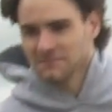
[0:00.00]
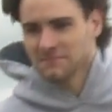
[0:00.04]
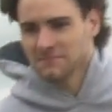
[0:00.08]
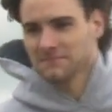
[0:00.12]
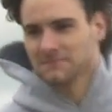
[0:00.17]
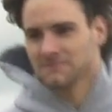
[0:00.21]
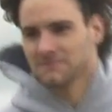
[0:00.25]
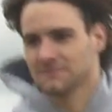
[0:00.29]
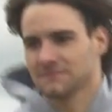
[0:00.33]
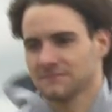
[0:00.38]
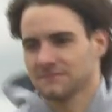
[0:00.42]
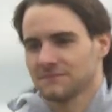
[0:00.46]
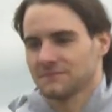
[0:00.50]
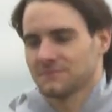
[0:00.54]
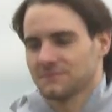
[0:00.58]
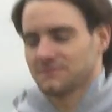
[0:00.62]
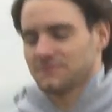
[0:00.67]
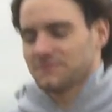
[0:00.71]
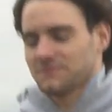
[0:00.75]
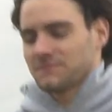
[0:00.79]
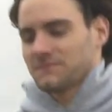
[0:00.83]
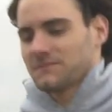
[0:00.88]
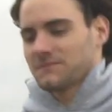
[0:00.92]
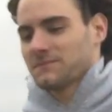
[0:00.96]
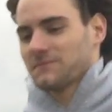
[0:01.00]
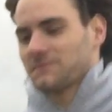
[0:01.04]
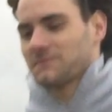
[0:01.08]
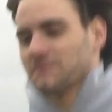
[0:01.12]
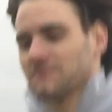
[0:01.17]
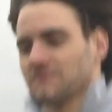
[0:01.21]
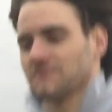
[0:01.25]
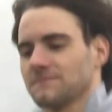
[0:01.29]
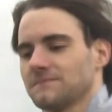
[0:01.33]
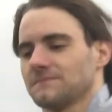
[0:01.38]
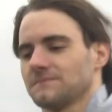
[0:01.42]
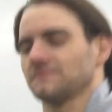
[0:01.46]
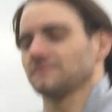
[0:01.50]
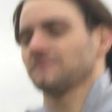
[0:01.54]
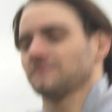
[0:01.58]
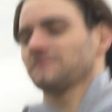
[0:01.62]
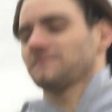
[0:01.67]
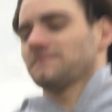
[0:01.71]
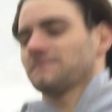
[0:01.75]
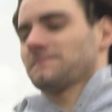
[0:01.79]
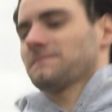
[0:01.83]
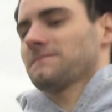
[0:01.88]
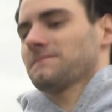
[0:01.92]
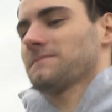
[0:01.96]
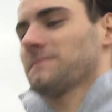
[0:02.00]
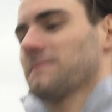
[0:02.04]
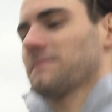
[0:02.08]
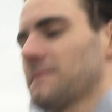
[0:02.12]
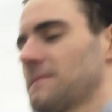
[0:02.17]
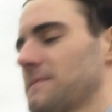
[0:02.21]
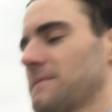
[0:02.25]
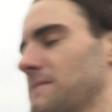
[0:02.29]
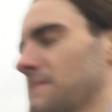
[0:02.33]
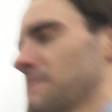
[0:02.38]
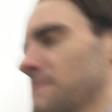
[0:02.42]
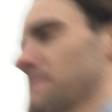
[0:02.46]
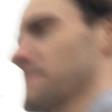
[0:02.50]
younger generation in Columbiana the